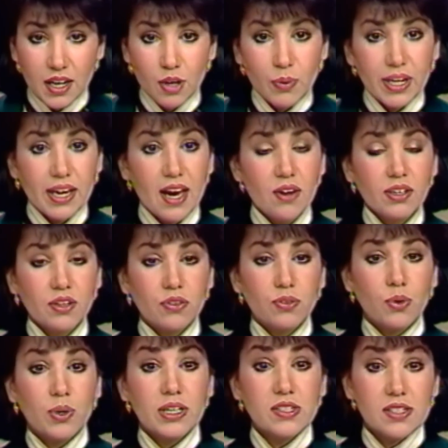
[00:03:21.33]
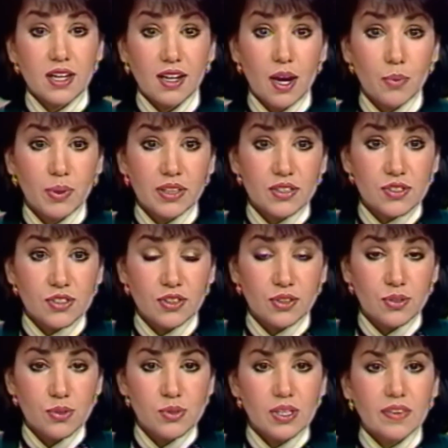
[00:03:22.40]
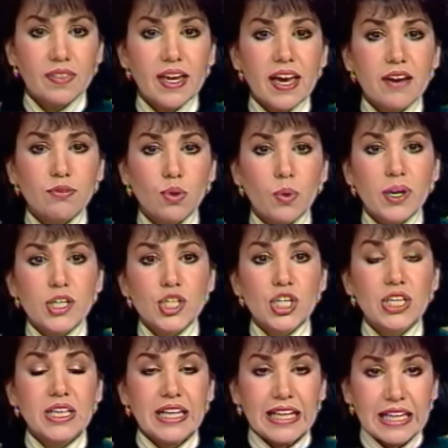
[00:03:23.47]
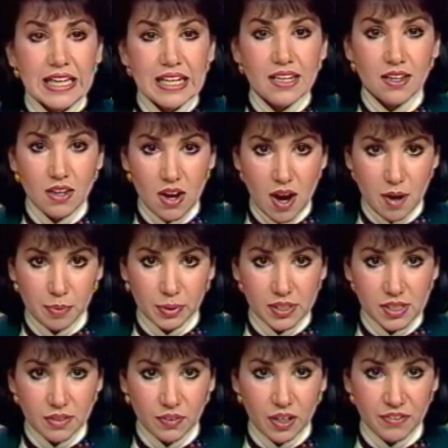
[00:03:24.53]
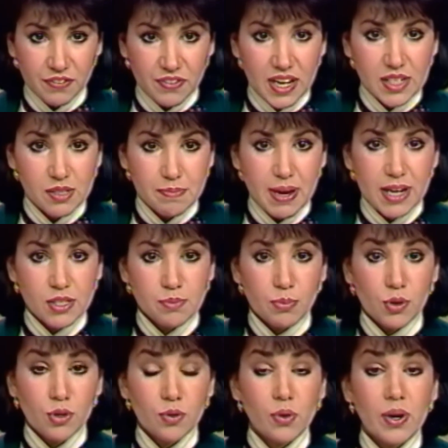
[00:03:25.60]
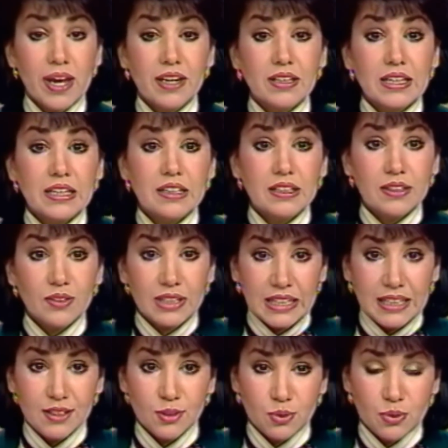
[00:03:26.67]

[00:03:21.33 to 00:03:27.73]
Erie County authorities tell Eyewitness News that they have questioned a key accomplice of confessed mass murderer Henry Lee